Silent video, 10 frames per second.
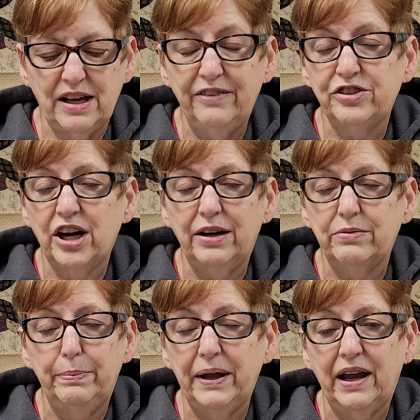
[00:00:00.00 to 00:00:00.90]
I've tried
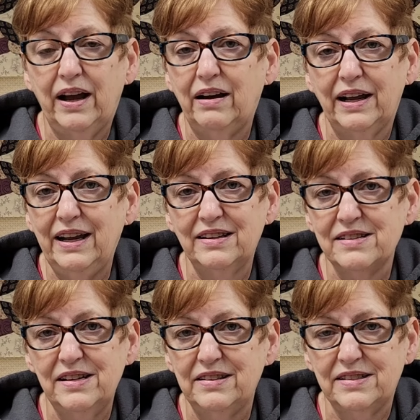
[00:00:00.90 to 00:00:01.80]
ripping it out. I can't
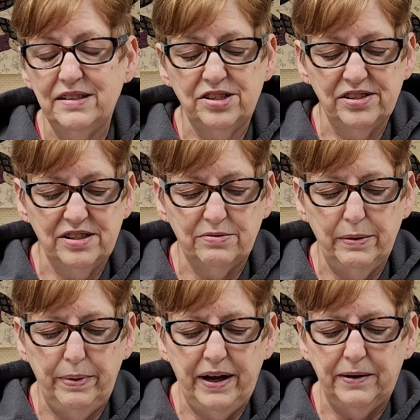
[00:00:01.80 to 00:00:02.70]
see the stitches to
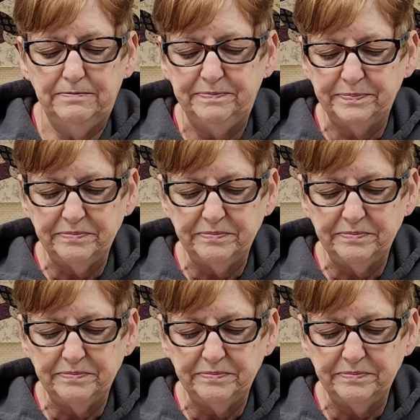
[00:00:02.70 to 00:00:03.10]
rip it out.